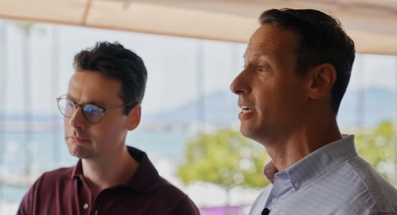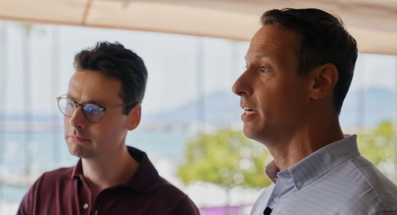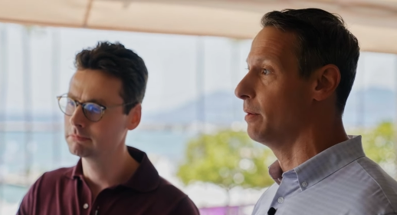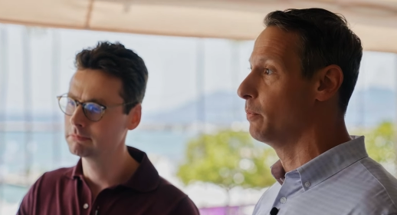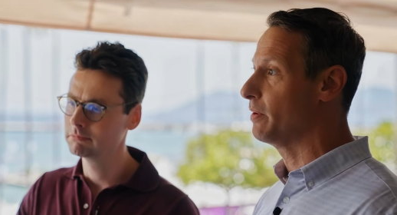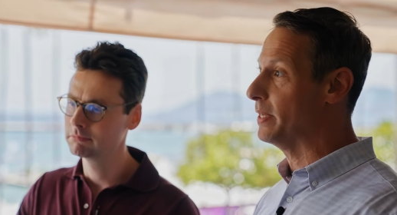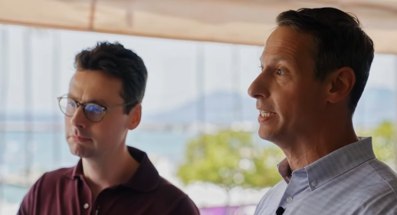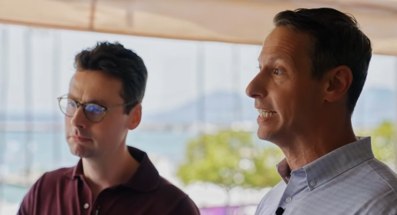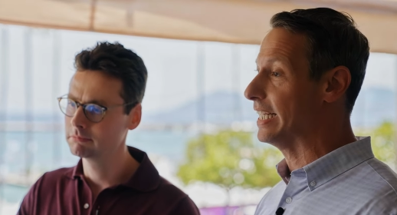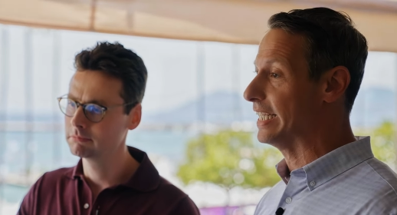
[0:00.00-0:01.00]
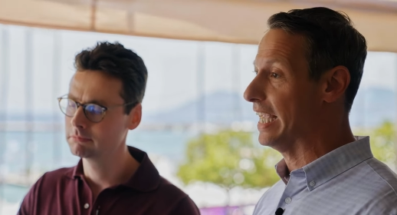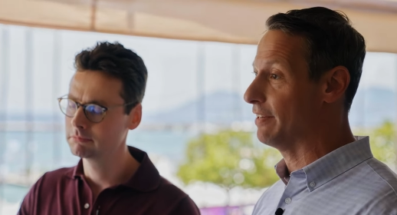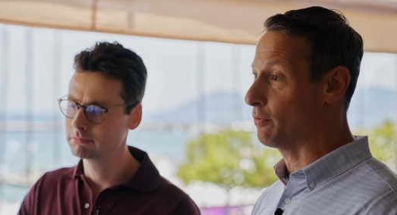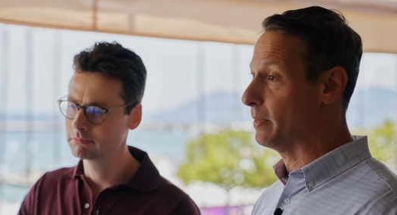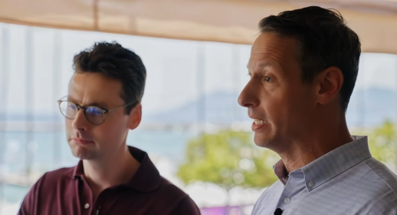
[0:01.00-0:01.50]
Speaker 1: Um, we've been attending
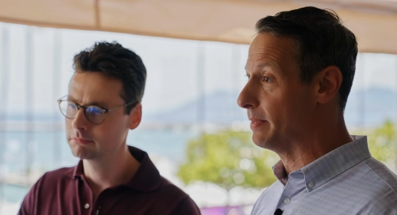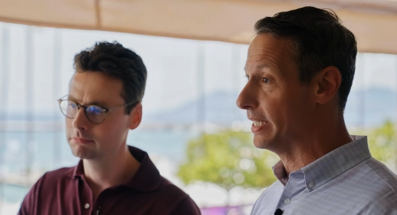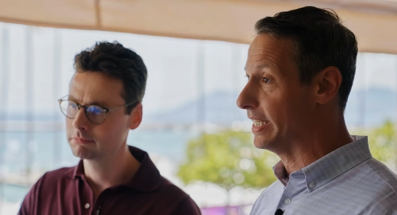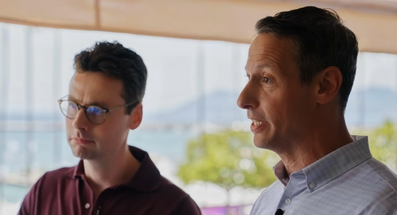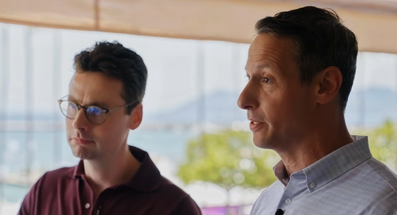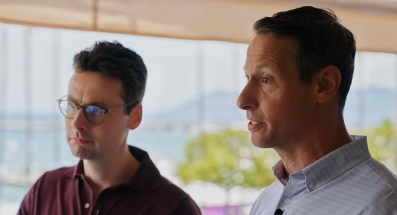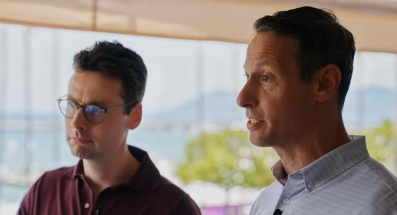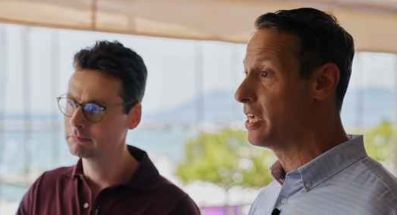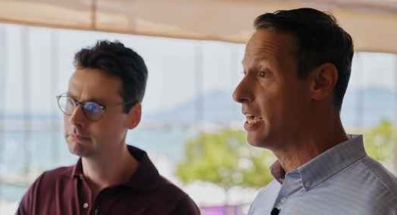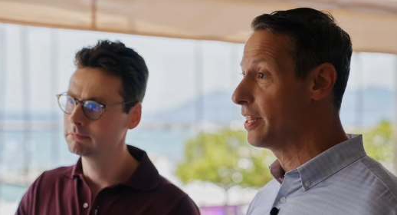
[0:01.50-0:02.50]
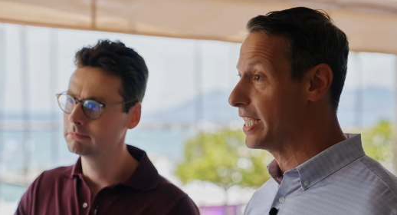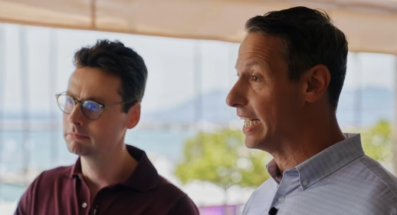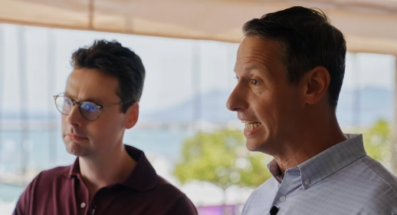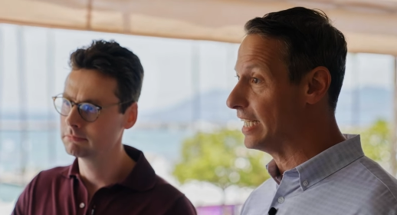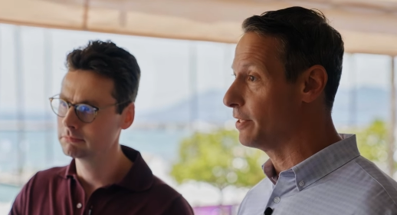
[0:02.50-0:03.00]
Cannes for many, many years the
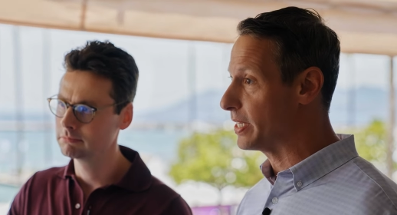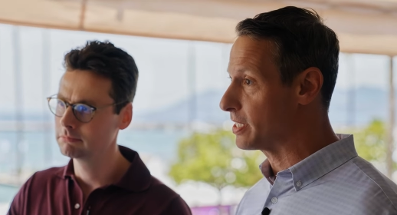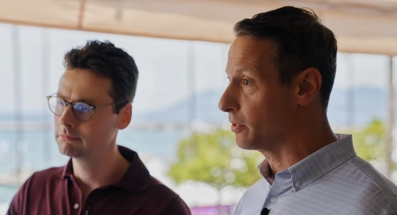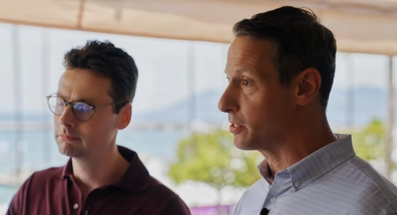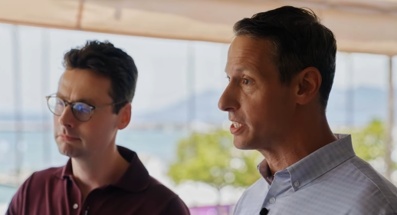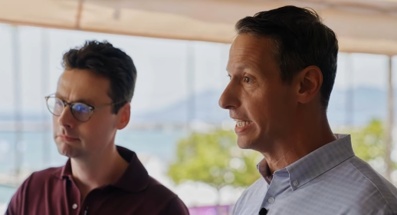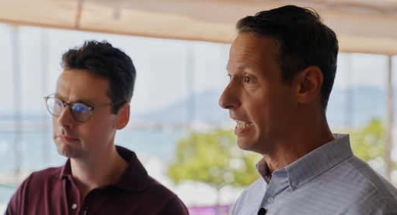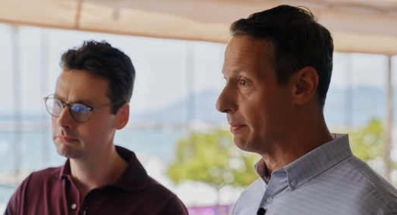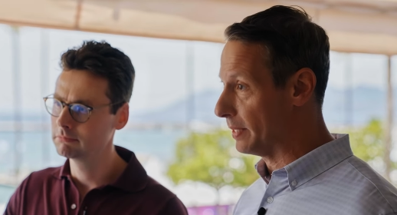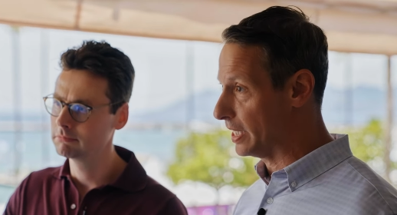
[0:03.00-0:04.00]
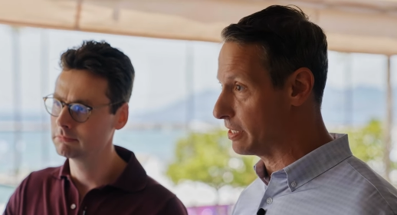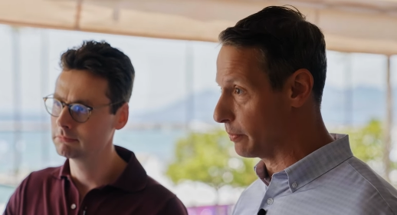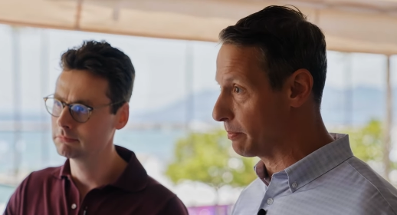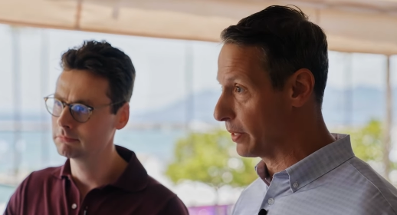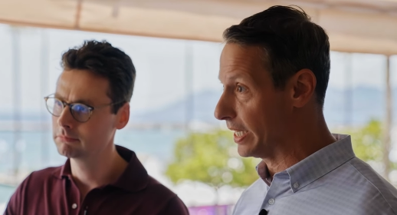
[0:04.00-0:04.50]
identity resolution, the capabilities that
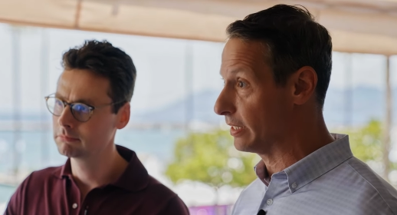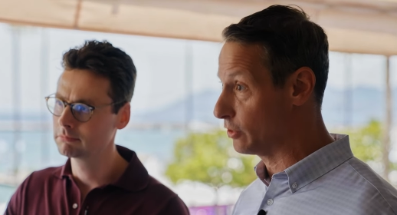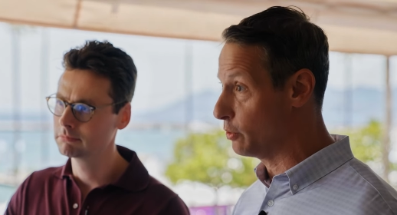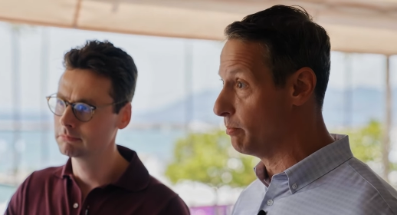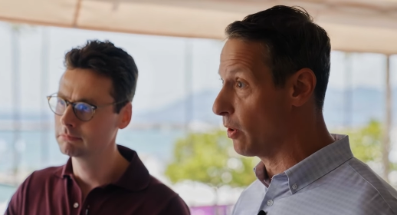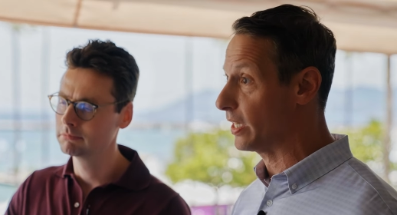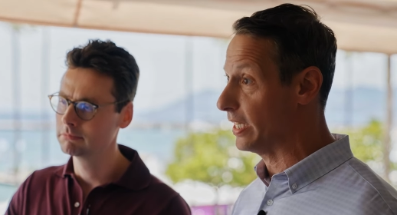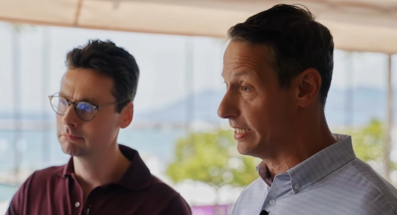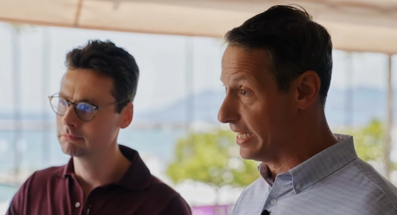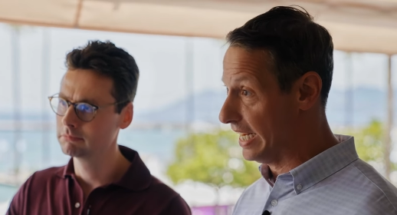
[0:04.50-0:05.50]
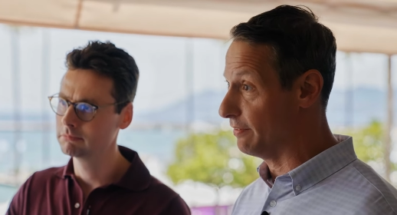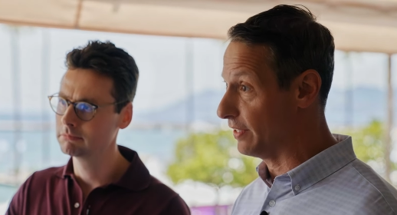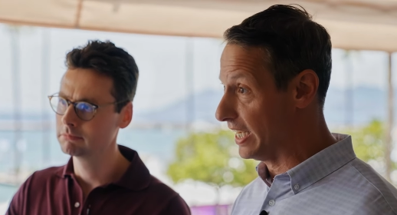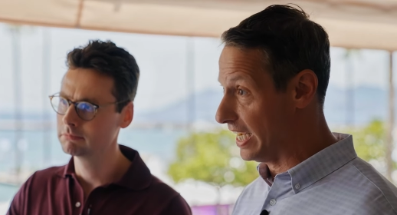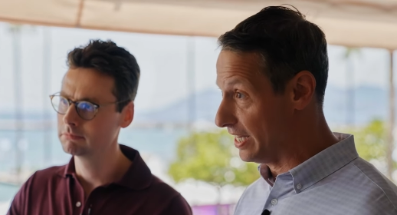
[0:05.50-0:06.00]
we bring to market
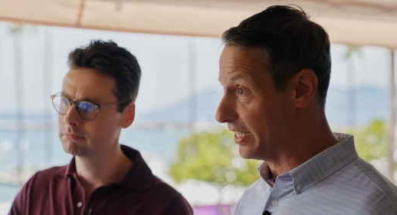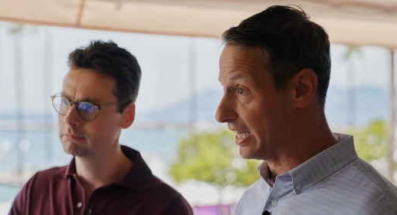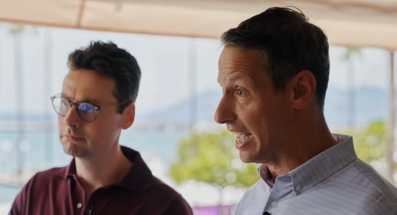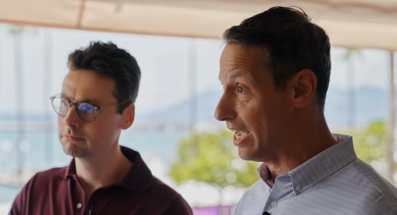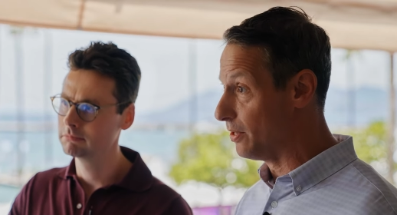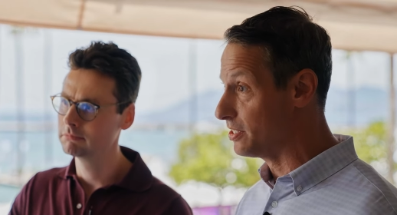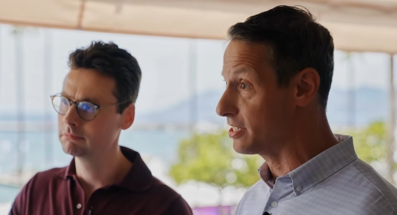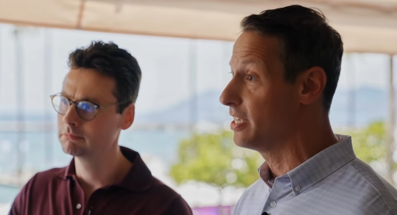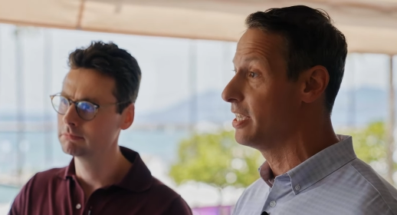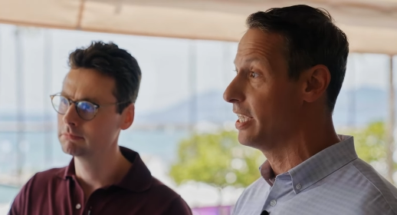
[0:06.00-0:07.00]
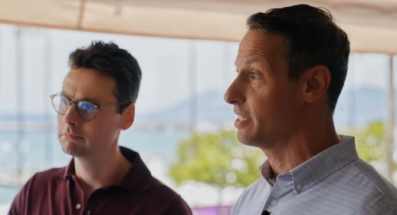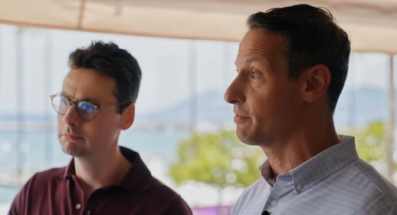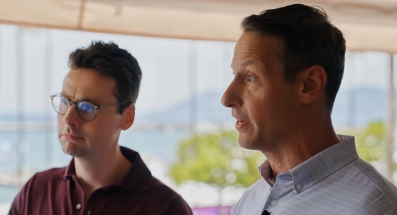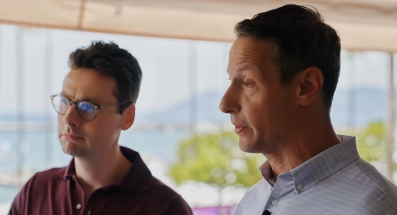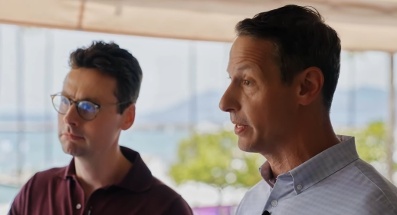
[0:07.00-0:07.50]
natively in the clouds is
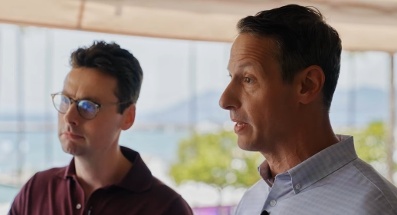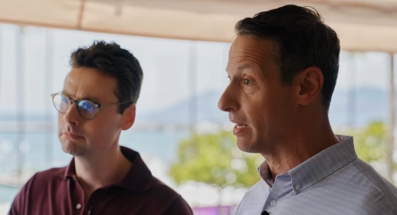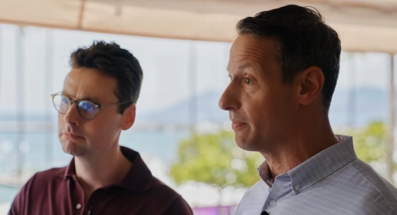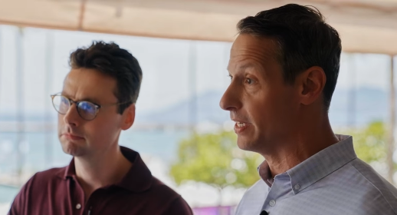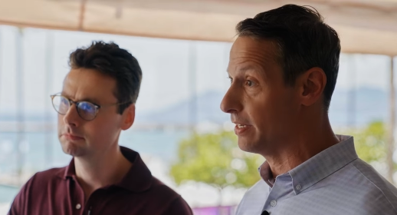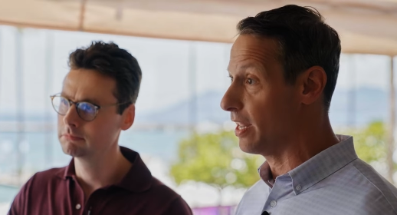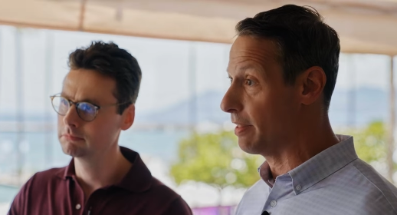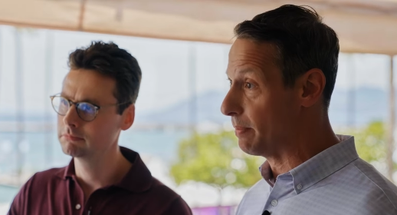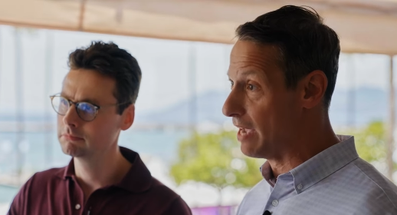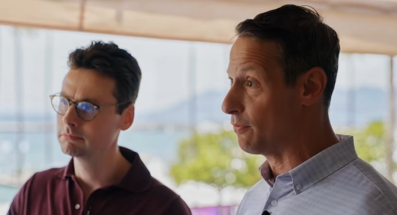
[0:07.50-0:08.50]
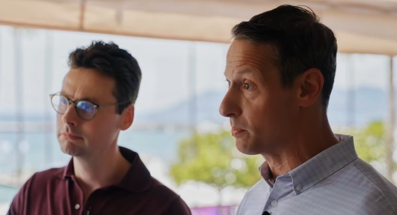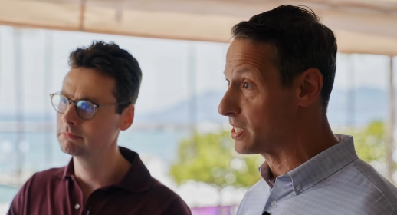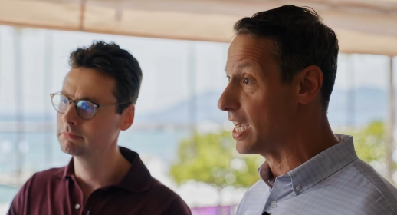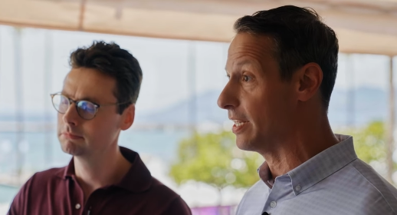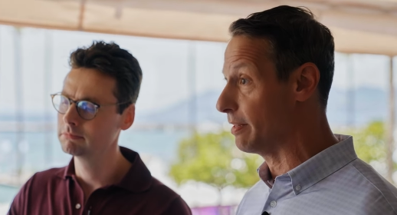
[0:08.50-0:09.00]
very relevant on the platform
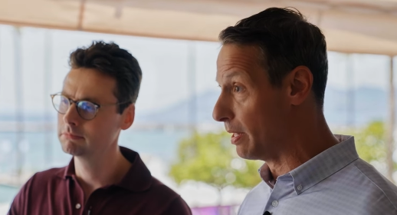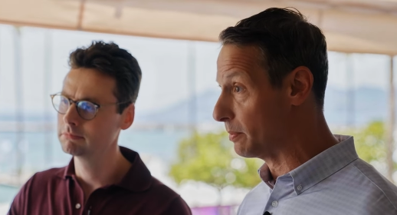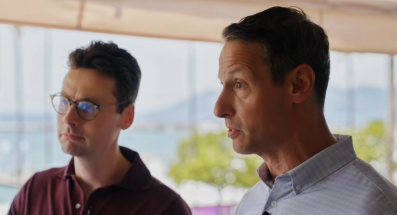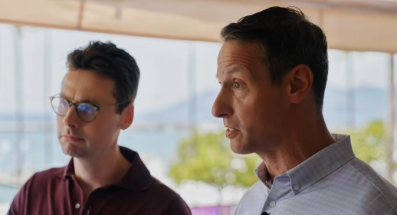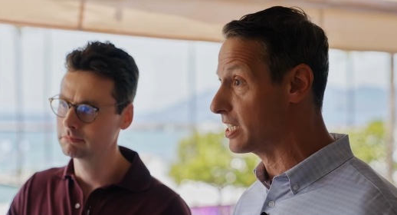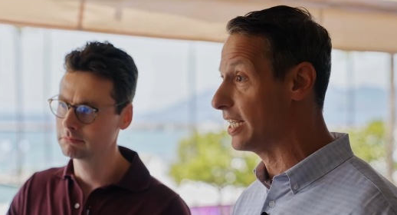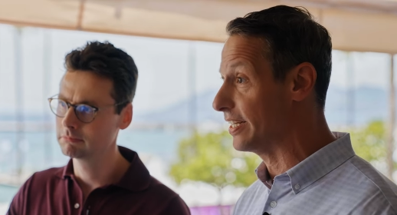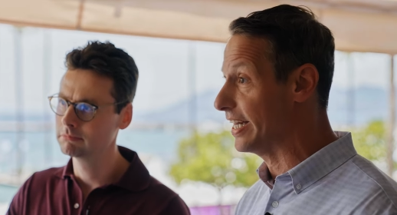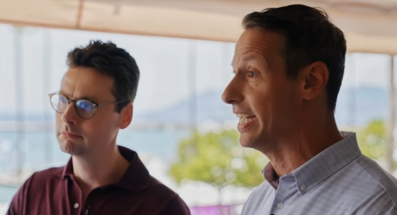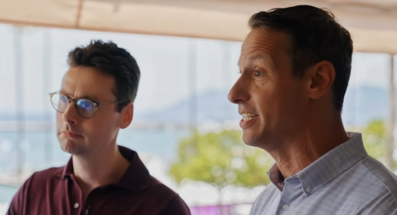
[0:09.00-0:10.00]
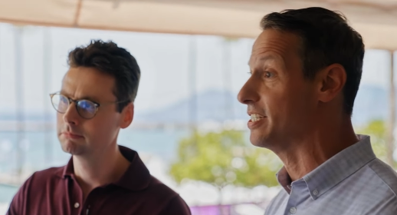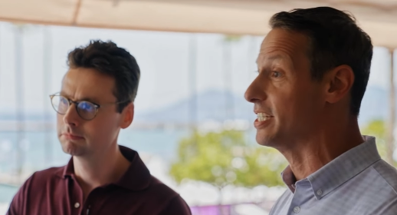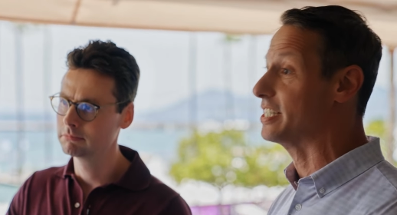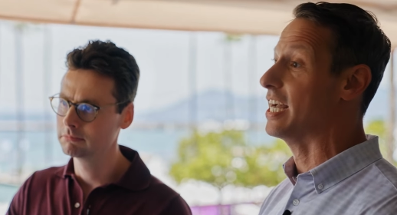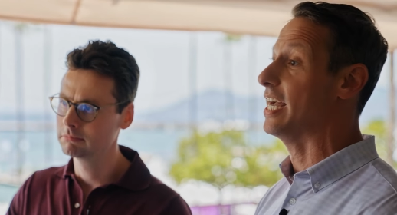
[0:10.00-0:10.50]
side, the publisher side, and the
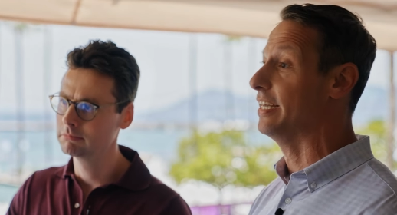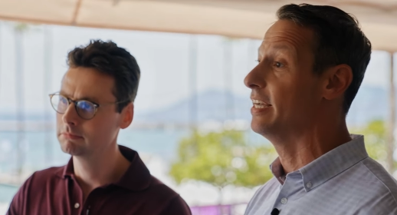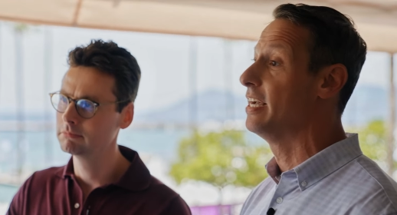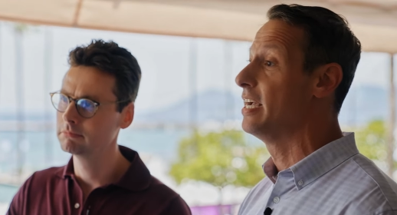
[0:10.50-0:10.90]
agency side.